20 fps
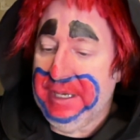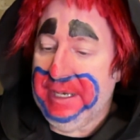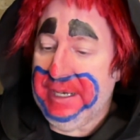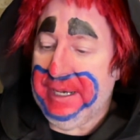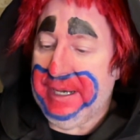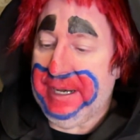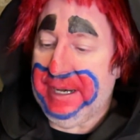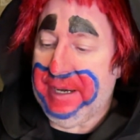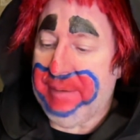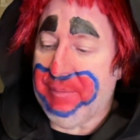
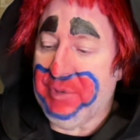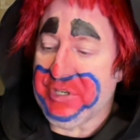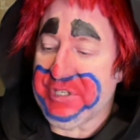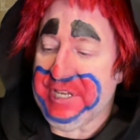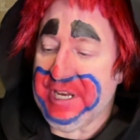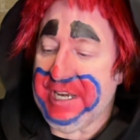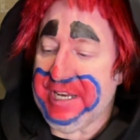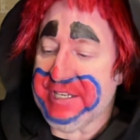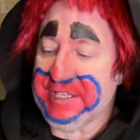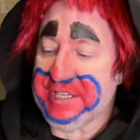
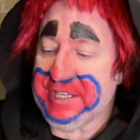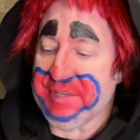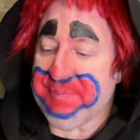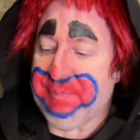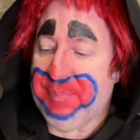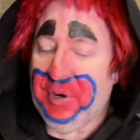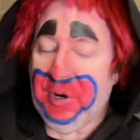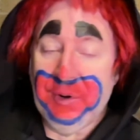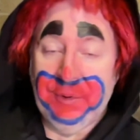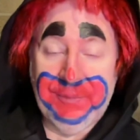Mercedes is
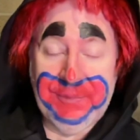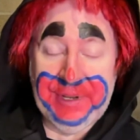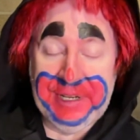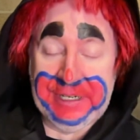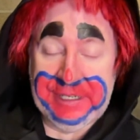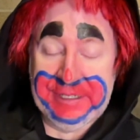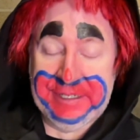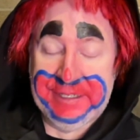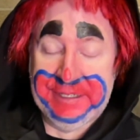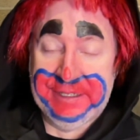
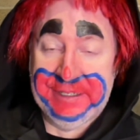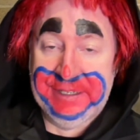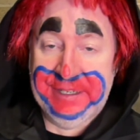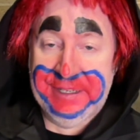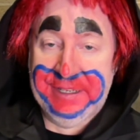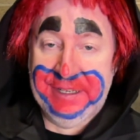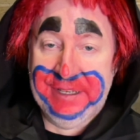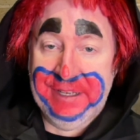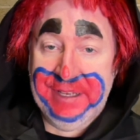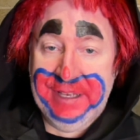perfect
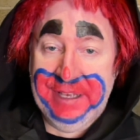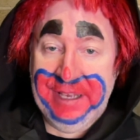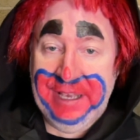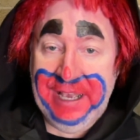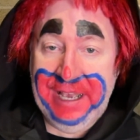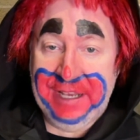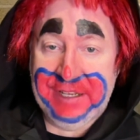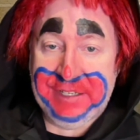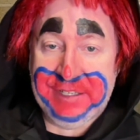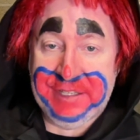
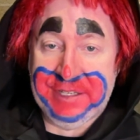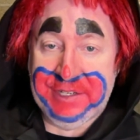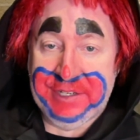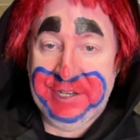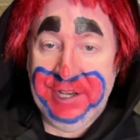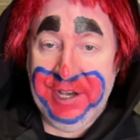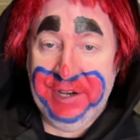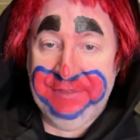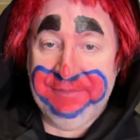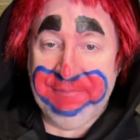as the
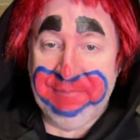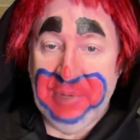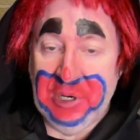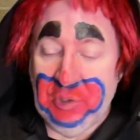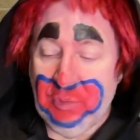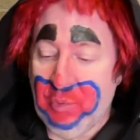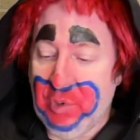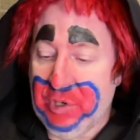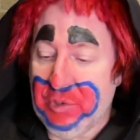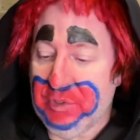tough but
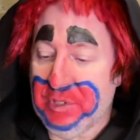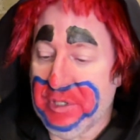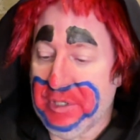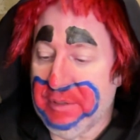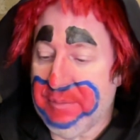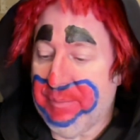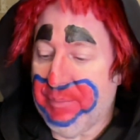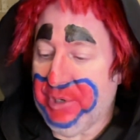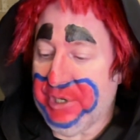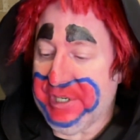
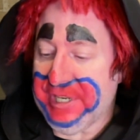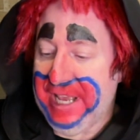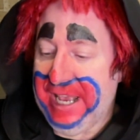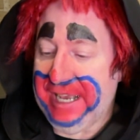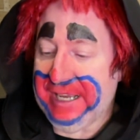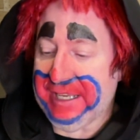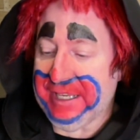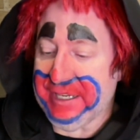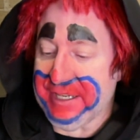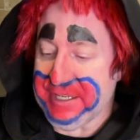wounded
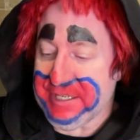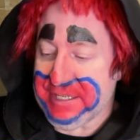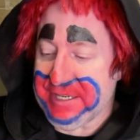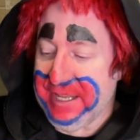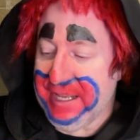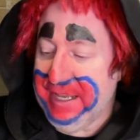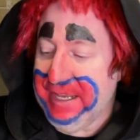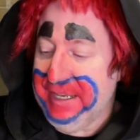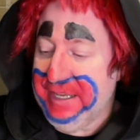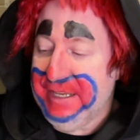protagonist
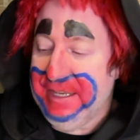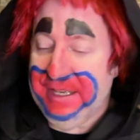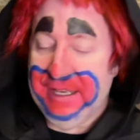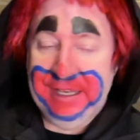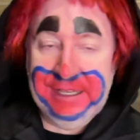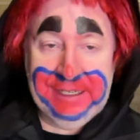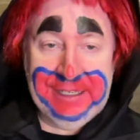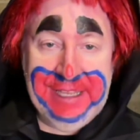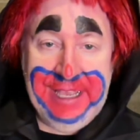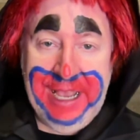
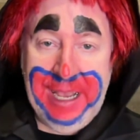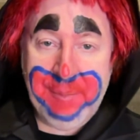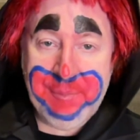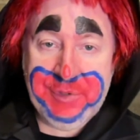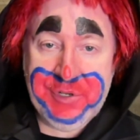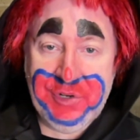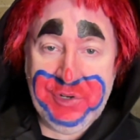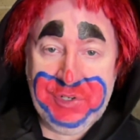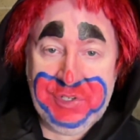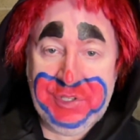and
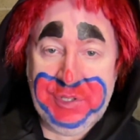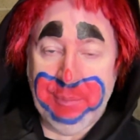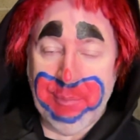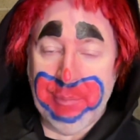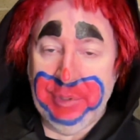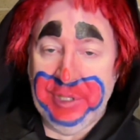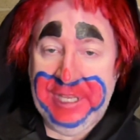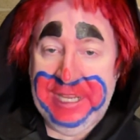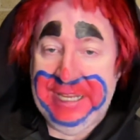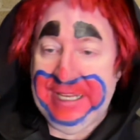captures the
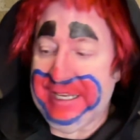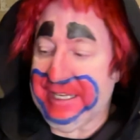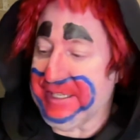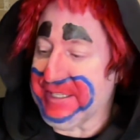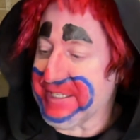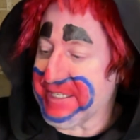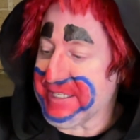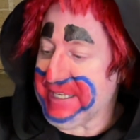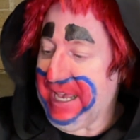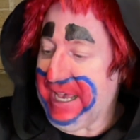bleak and
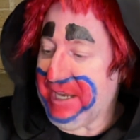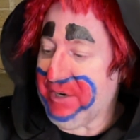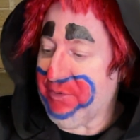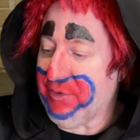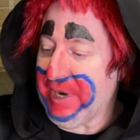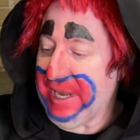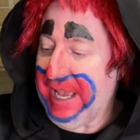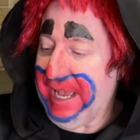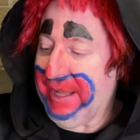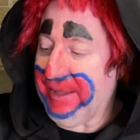sad
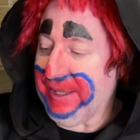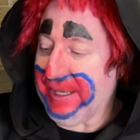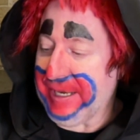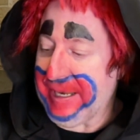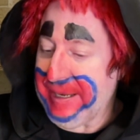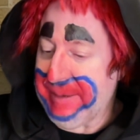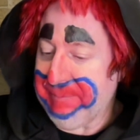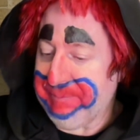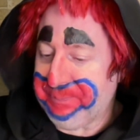reality.